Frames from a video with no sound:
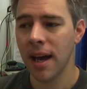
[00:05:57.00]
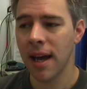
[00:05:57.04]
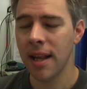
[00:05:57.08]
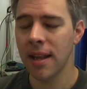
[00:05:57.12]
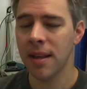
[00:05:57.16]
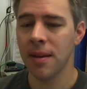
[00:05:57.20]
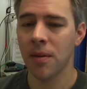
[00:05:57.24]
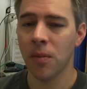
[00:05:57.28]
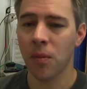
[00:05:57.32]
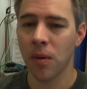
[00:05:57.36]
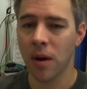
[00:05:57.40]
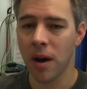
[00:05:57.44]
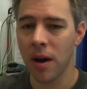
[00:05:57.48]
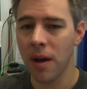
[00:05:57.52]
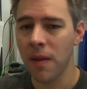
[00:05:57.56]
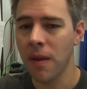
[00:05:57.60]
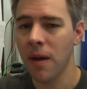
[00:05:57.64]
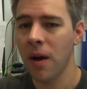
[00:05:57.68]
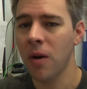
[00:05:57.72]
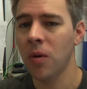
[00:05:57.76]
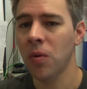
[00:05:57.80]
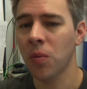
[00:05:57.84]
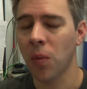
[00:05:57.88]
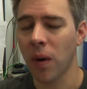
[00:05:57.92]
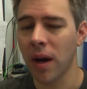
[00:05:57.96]
in
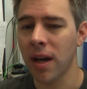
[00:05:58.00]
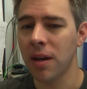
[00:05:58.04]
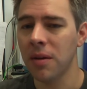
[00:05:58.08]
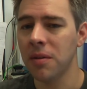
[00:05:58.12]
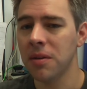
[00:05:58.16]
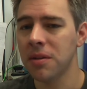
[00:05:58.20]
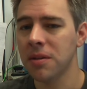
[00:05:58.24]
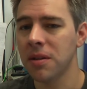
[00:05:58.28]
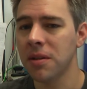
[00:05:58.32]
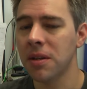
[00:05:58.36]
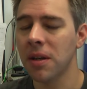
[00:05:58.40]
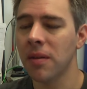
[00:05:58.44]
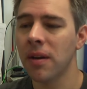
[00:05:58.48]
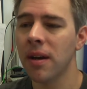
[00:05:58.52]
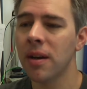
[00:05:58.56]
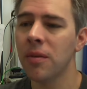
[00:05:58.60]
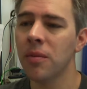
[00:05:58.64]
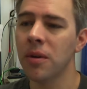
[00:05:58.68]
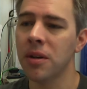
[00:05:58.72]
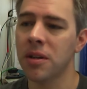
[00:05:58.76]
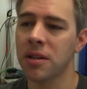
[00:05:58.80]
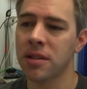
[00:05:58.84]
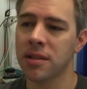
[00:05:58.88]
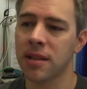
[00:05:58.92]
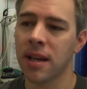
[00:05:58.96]
the old way you used to do
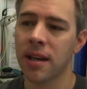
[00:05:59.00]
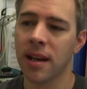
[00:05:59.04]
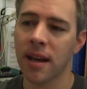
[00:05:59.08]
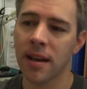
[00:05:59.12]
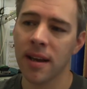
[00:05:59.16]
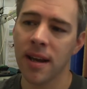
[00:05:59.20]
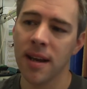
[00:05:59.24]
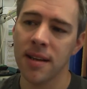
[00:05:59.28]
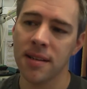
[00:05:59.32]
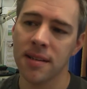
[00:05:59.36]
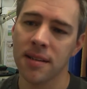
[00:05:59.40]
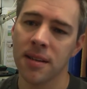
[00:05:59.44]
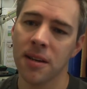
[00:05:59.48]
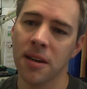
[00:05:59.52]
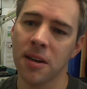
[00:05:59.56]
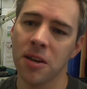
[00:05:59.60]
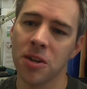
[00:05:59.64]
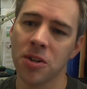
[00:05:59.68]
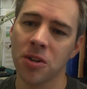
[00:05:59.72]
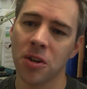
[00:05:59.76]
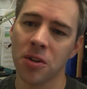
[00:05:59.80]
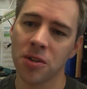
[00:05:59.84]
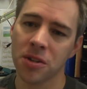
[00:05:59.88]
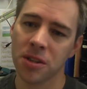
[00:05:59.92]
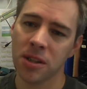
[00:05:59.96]
it, we just send out, here's 30
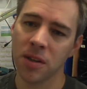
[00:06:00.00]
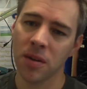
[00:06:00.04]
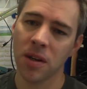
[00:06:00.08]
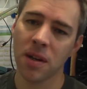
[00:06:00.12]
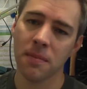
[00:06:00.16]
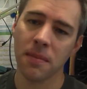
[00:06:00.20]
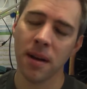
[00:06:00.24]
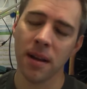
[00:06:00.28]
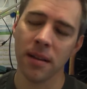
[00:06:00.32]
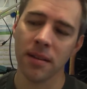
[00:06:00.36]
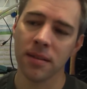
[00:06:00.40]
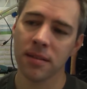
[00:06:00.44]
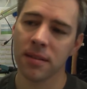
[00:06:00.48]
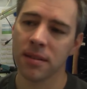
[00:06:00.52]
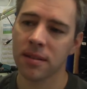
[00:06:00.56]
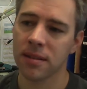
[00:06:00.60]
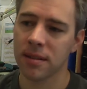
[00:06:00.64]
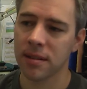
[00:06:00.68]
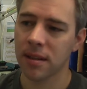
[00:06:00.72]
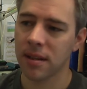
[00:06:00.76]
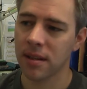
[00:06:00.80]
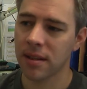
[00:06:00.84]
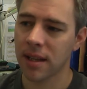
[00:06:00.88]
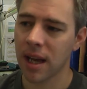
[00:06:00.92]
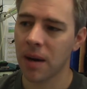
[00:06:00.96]
shots, see you in a
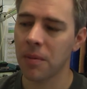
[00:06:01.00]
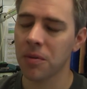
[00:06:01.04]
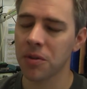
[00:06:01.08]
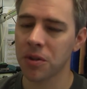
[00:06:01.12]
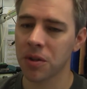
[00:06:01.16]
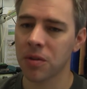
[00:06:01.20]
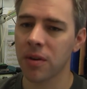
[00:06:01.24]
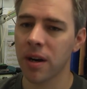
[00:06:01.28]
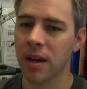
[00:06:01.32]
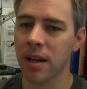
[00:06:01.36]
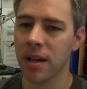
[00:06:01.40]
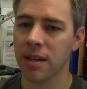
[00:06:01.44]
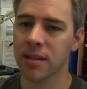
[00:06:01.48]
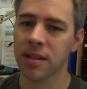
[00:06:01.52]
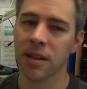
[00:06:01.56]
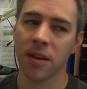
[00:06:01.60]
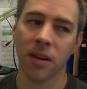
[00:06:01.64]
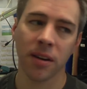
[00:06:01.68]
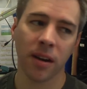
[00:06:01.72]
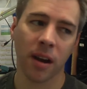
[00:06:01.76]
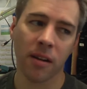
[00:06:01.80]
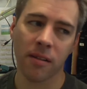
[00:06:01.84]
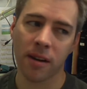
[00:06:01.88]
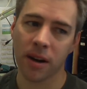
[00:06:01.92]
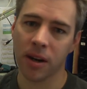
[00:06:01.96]
month. That was great, because then
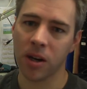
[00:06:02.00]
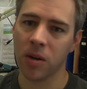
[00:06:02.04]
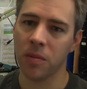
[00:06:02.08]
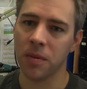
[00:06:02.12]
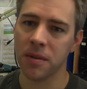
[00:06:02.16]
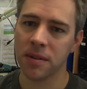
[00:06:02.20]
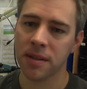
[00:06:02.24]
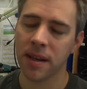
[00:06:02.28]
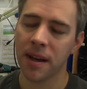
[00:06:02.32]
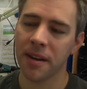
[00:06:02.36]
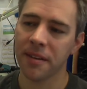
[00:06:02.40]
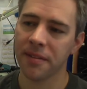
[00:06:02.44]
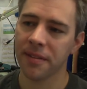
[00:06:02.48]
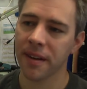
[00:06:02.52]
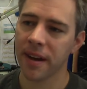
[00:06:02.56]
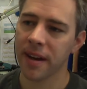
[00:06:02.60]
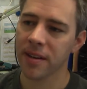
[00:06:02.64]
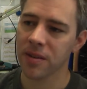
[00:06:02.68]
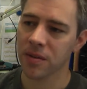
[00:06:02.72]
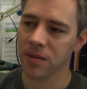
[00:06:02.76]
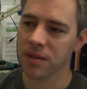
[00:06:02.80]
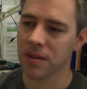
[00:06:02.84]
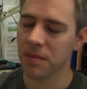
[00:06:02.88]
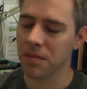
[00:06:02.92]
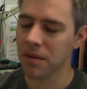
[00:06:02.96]
I could crack on with sound
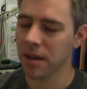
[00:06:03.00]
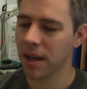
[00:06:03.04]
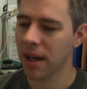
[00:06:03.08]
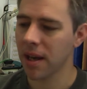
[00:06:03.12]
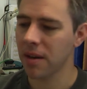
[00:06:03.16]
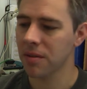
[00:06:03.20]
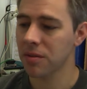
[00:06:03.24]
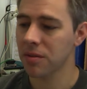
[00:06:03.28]
effects or something